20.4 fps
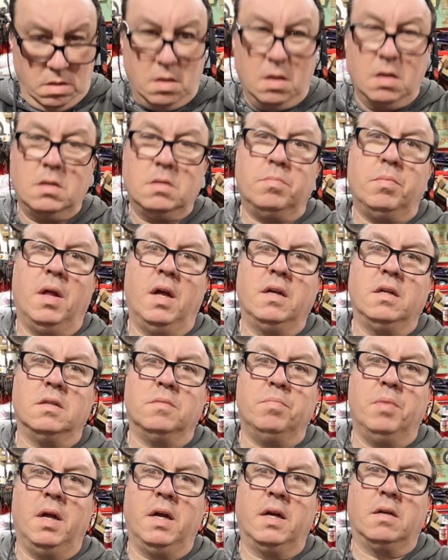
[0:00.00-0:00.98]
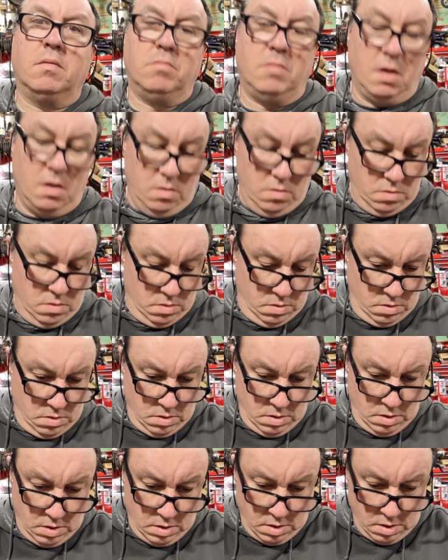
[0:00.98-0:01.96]
I think it's black and brown.
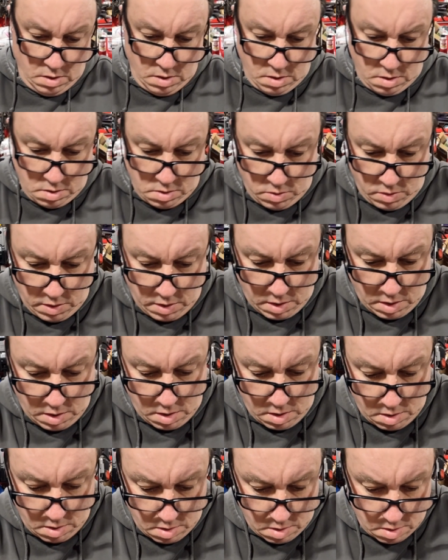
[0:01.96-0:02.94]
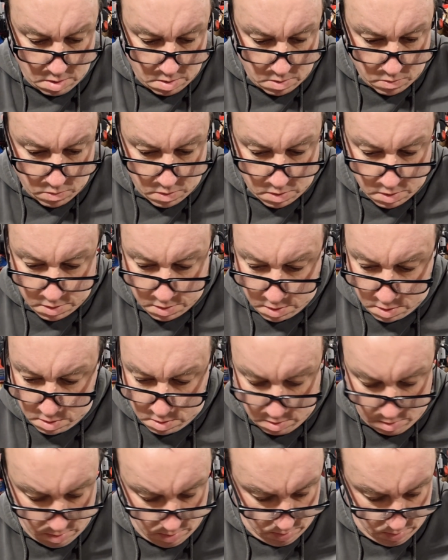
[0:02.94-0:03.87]
So I got, where is it?